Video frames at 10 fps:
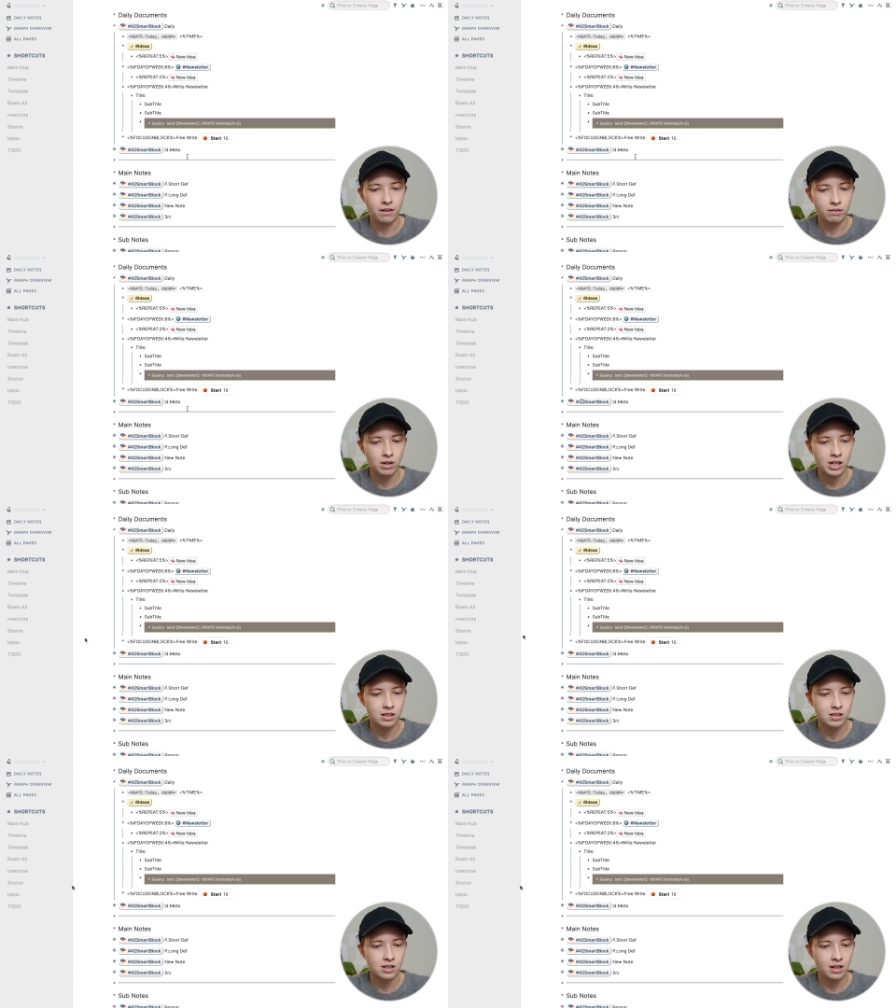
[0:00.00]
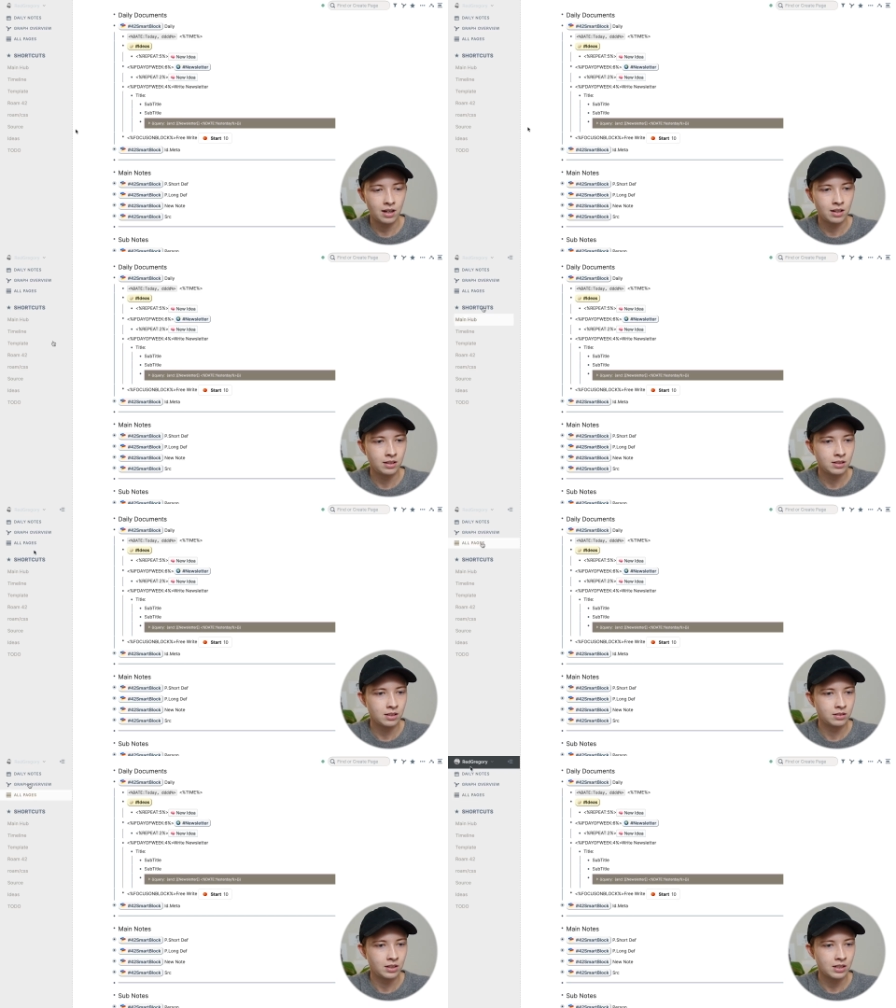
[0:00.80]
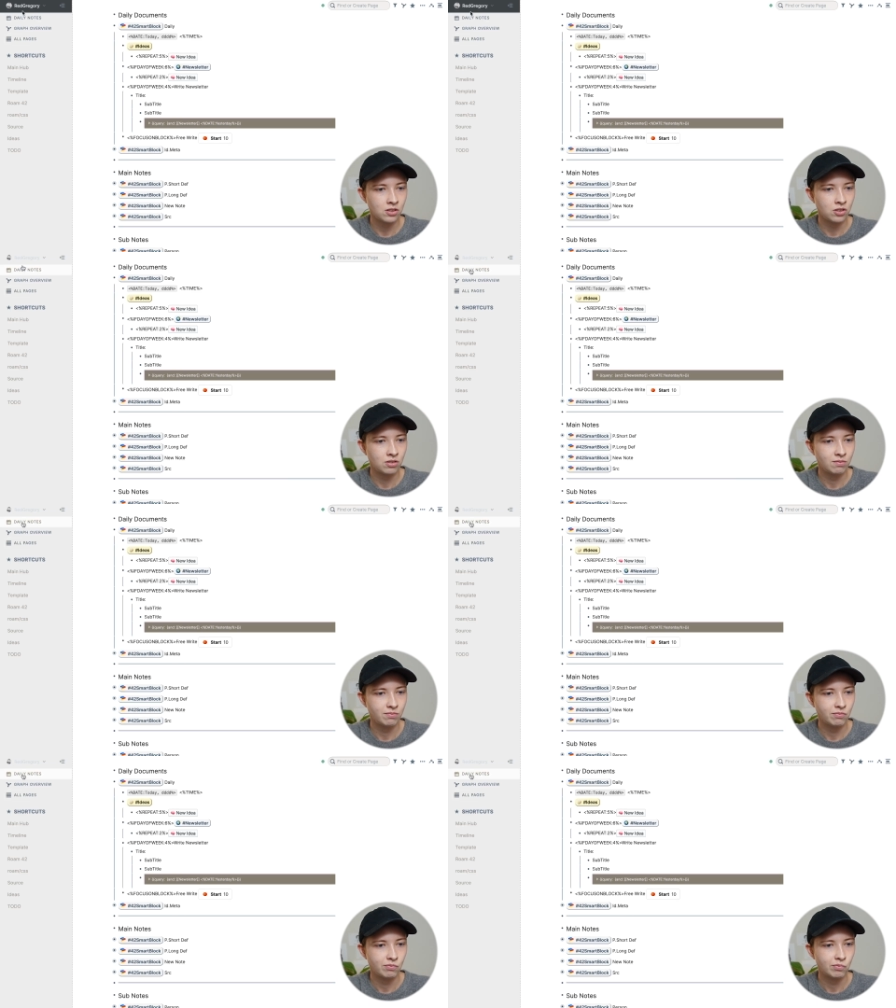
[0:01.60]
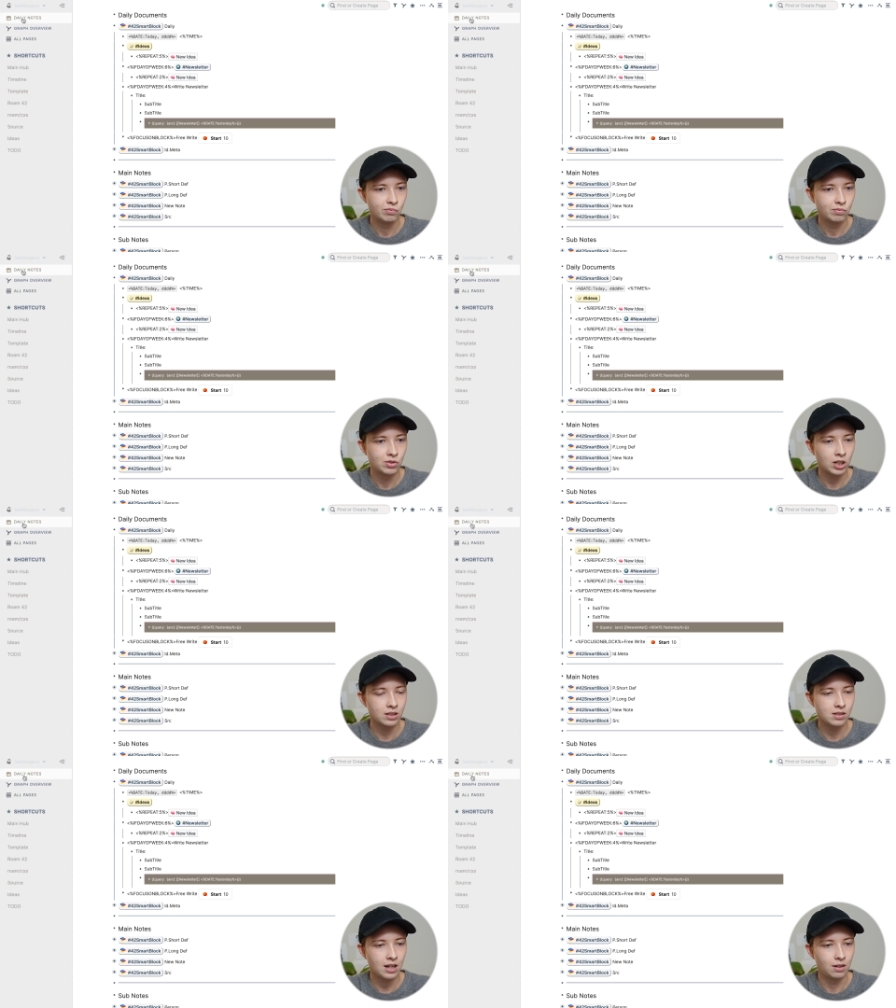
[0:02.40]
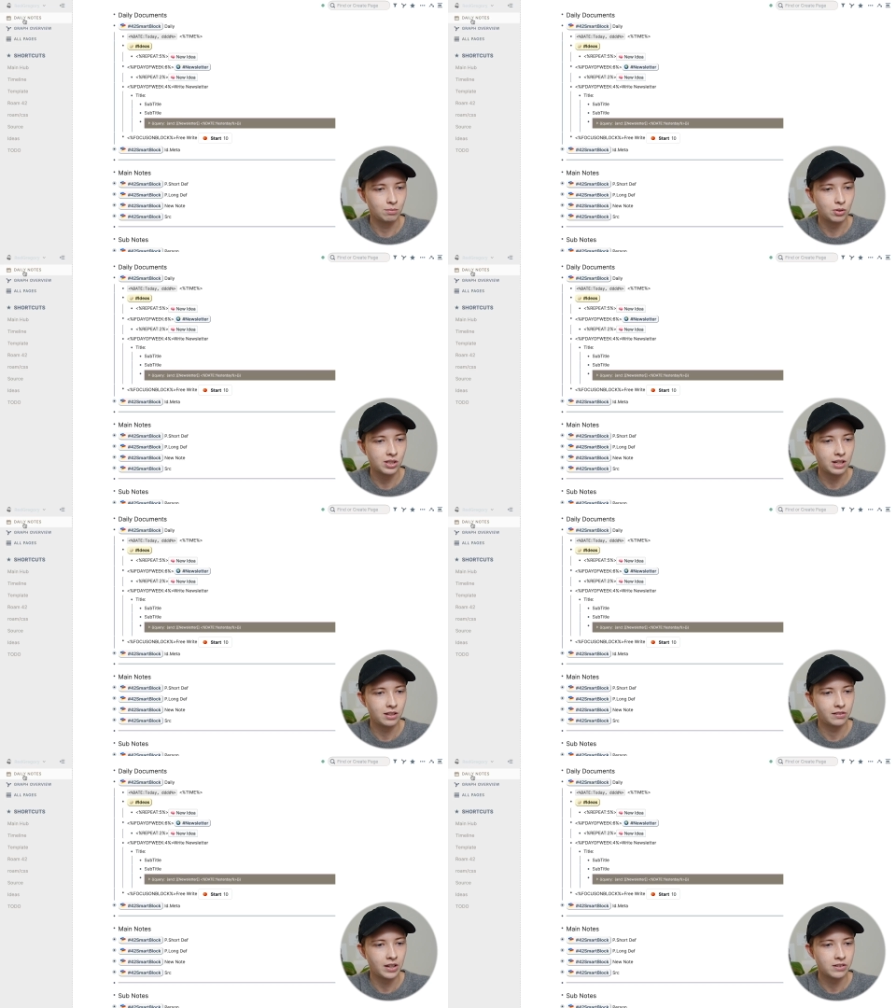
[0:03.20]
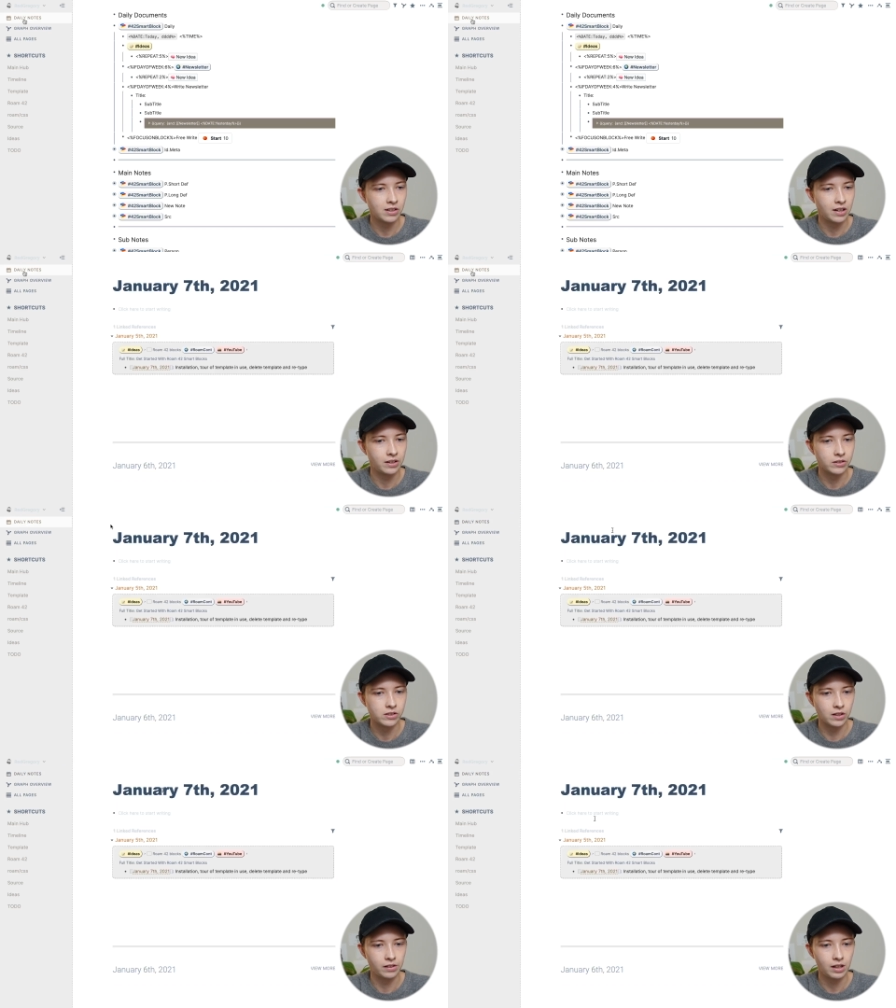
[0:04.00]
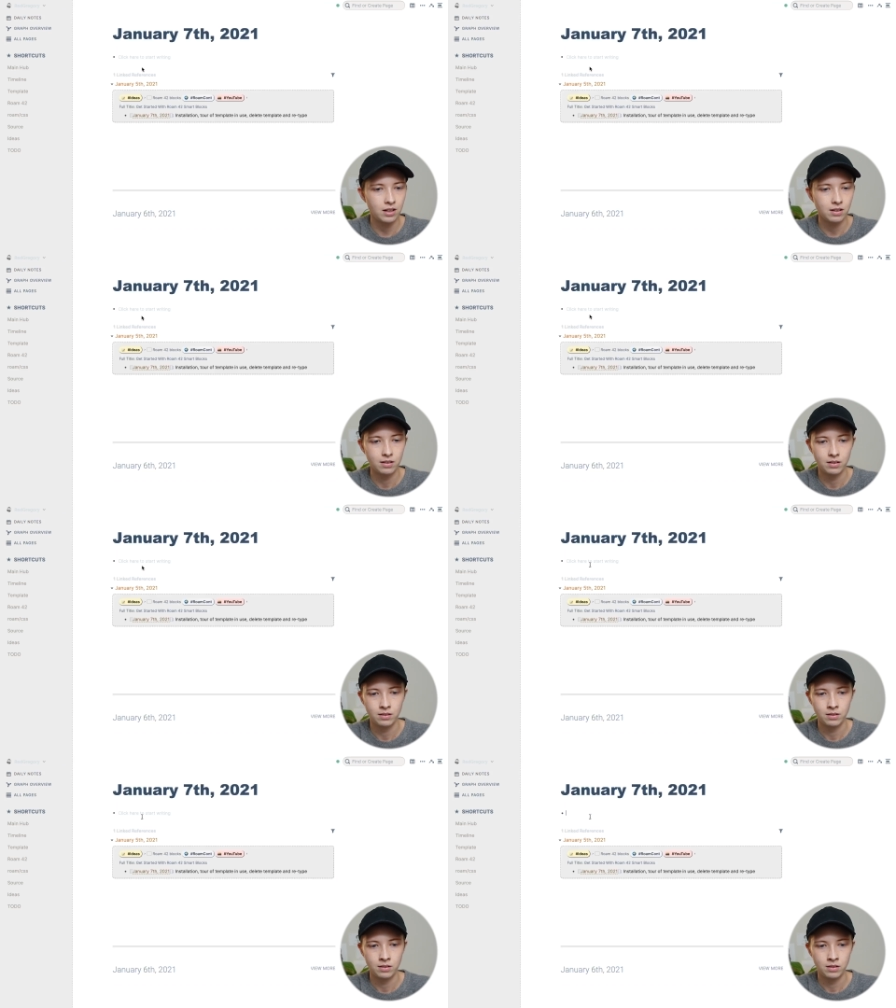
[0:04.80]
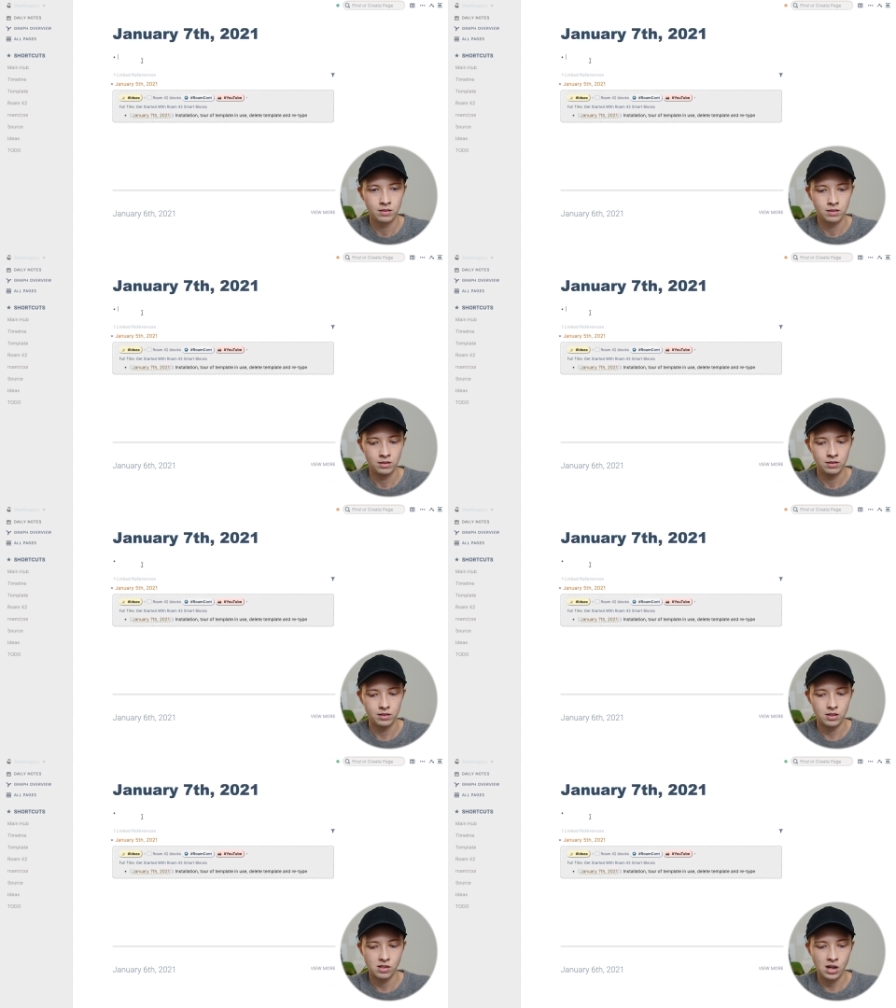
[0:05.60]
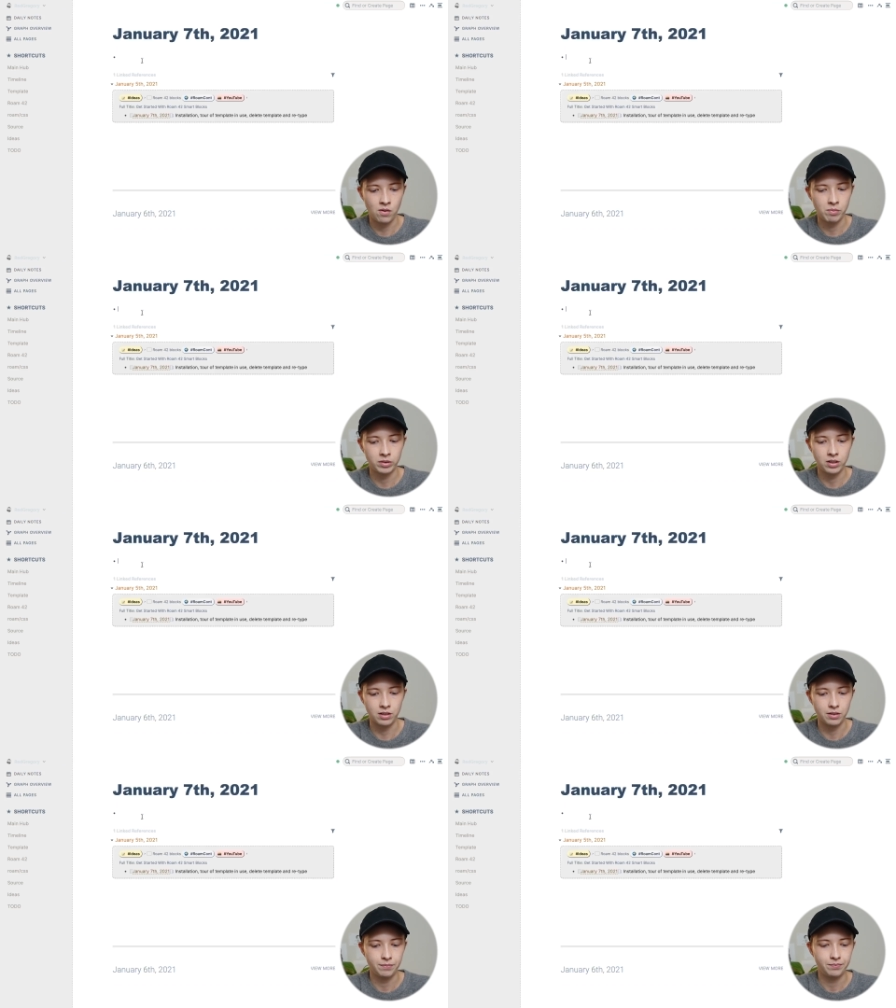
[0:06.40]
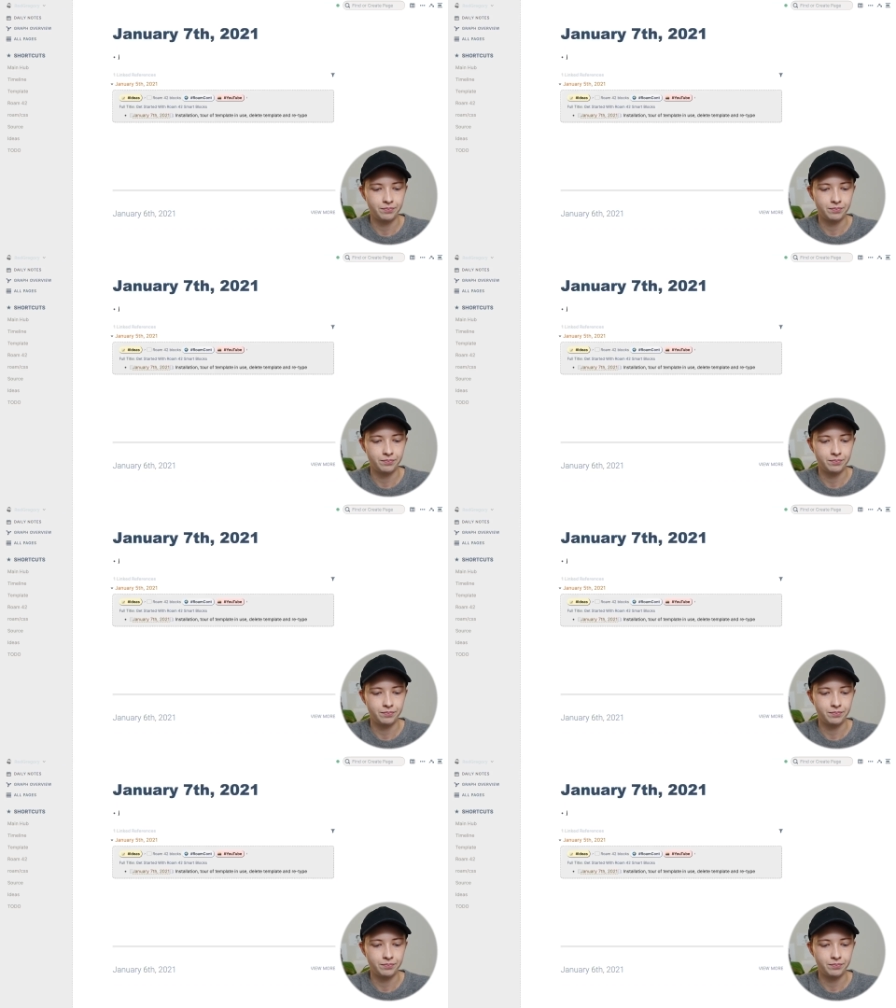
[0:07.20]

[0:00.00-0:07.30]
All right, and let's check this out. Pretending that today is Sunday, this is how it will look.